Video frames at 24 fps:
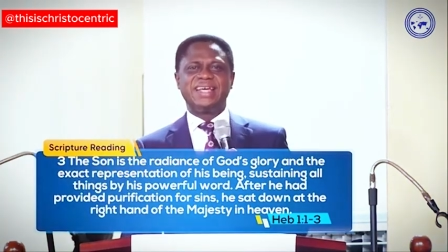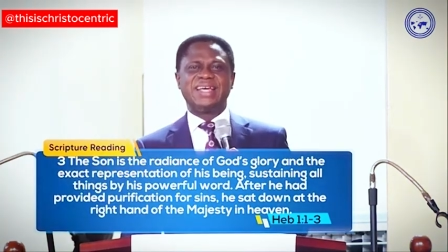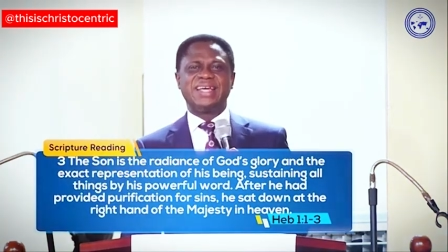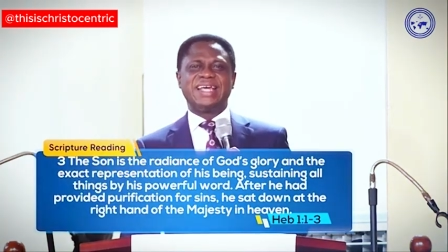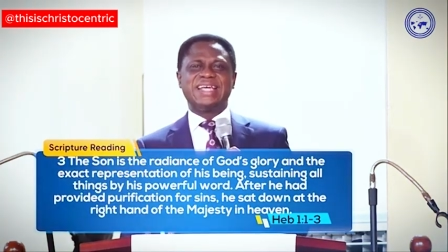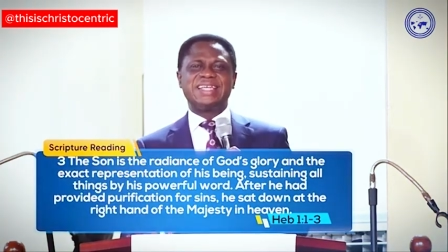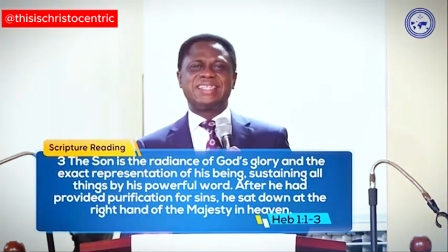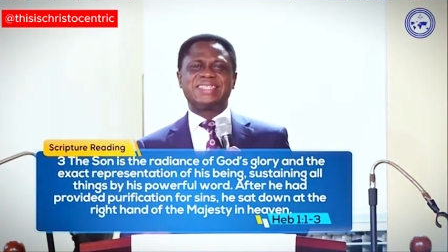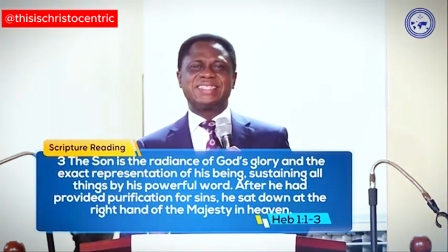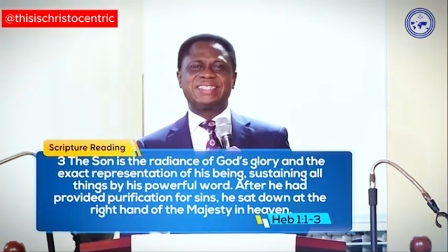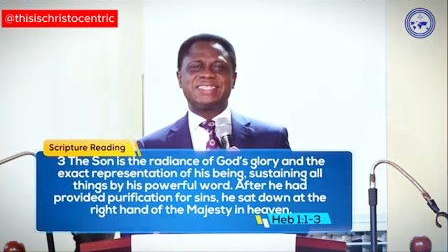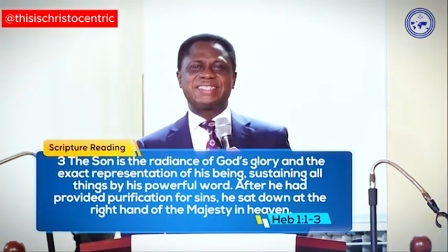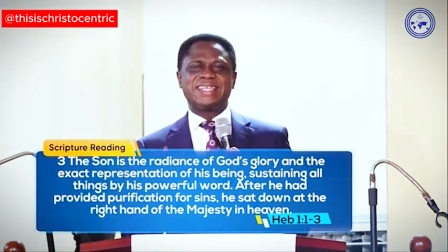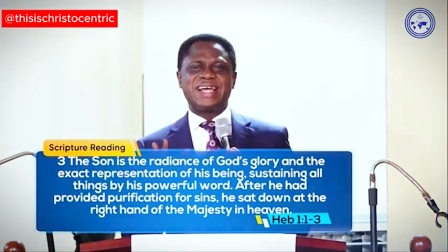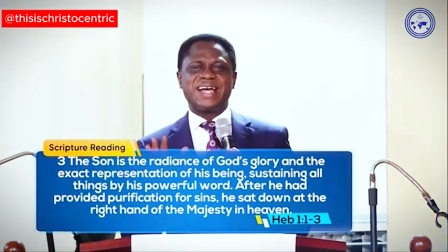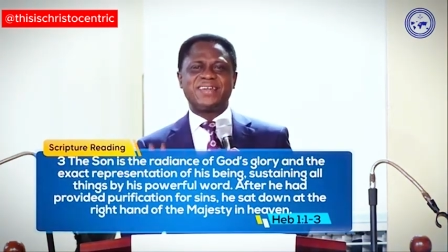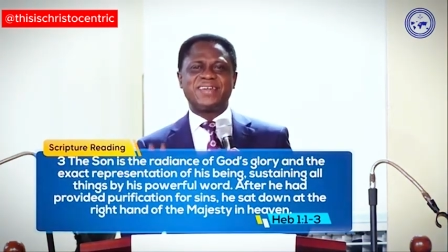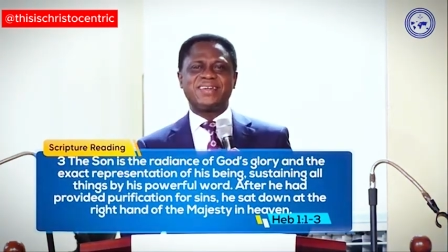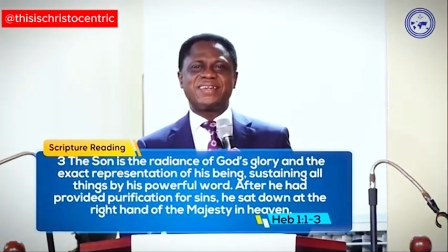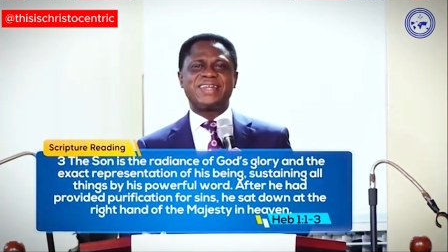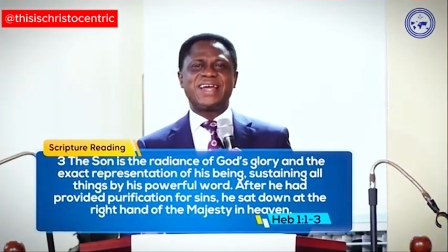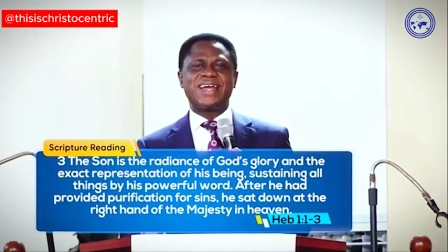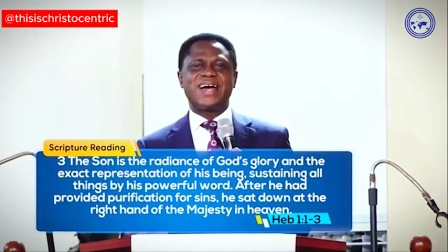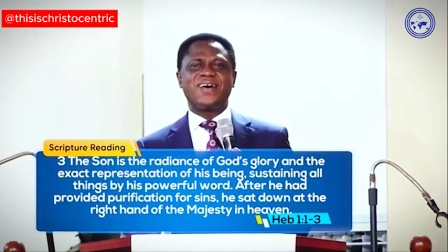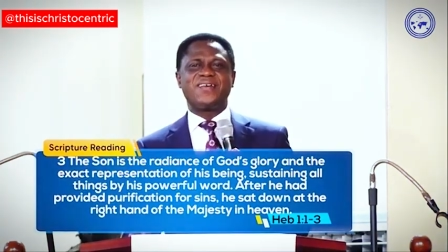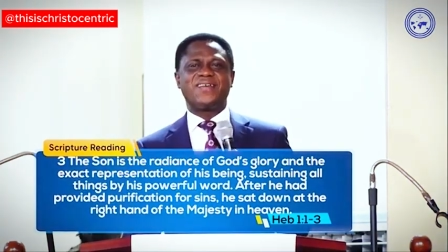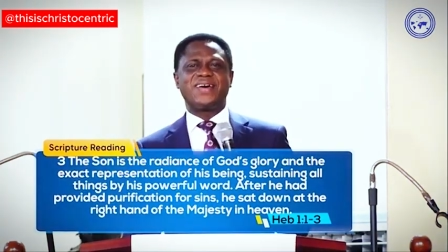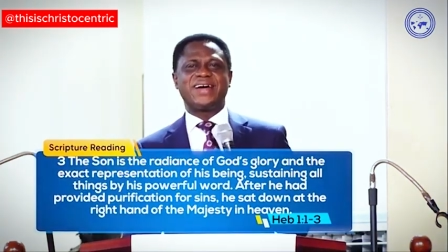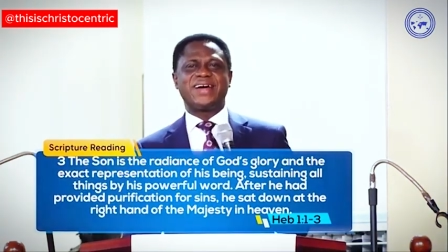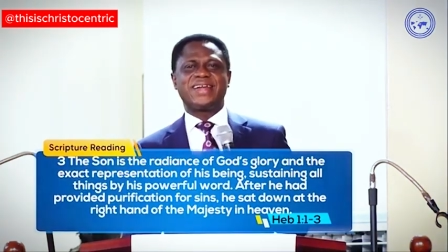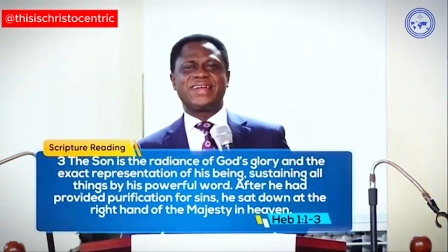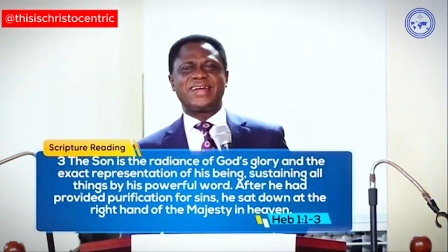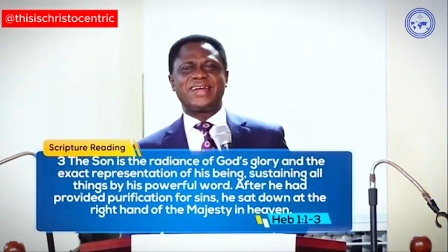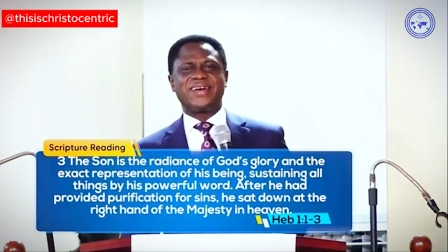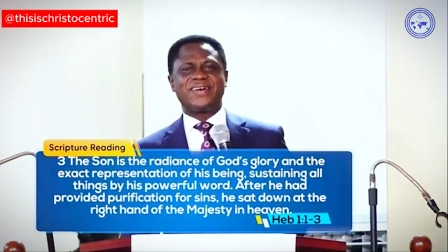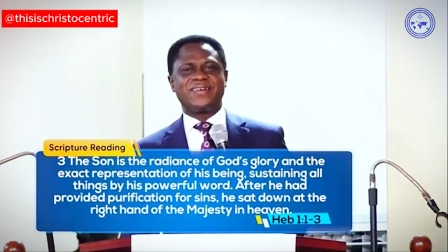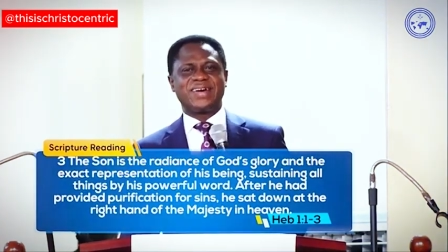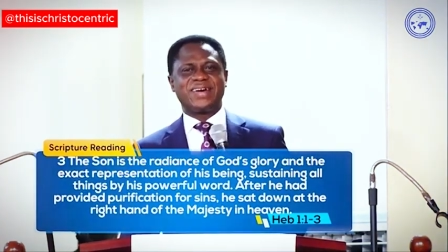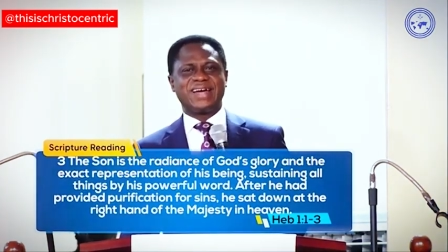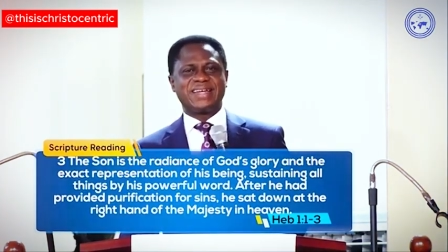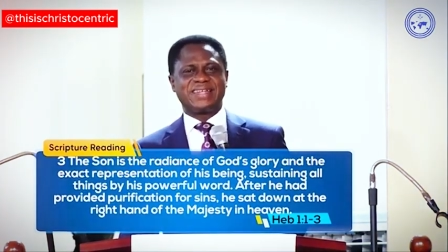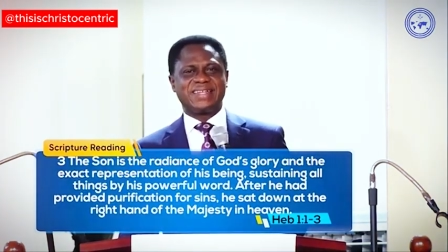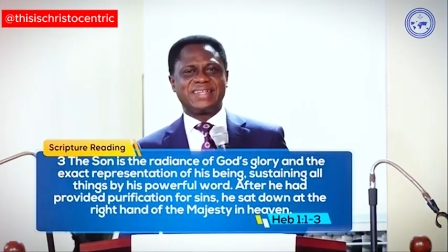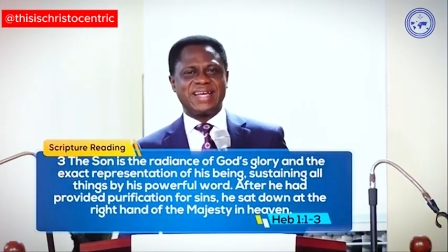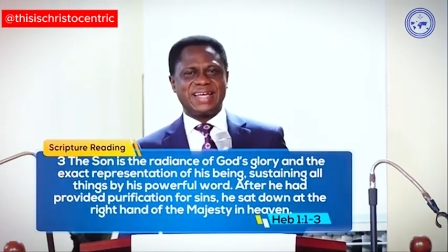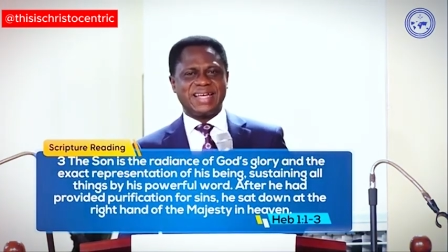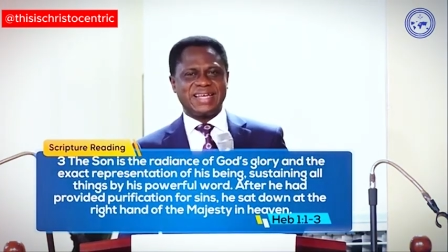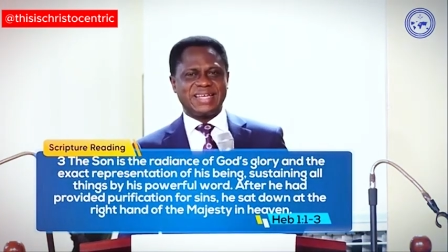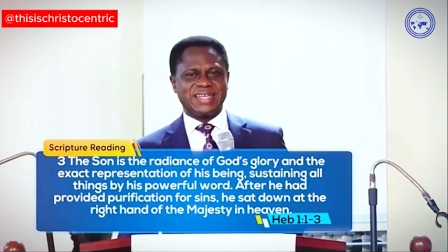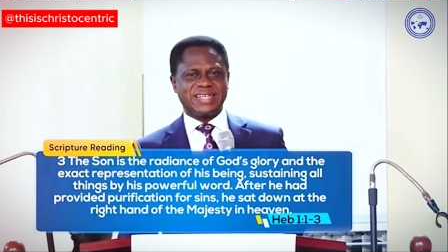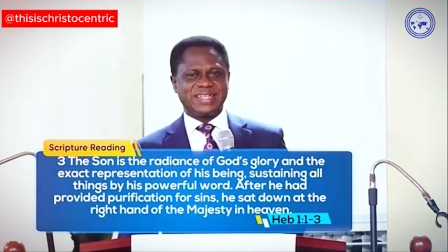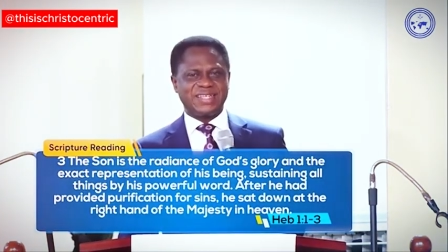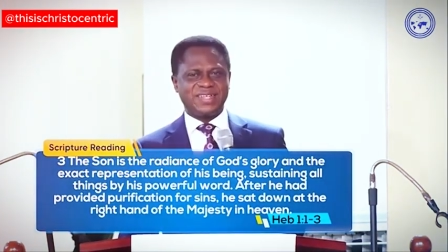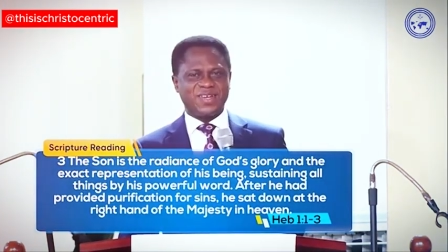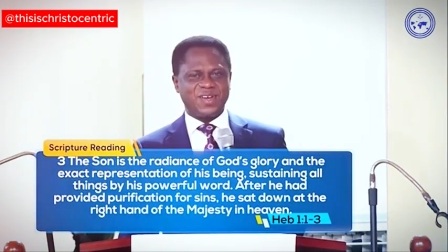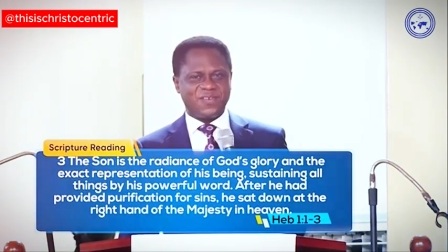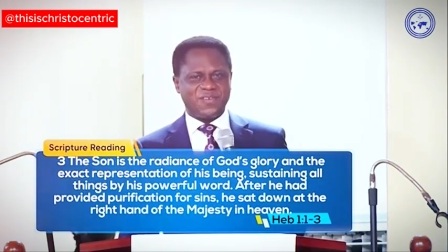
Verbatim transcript: he sat down at the right hand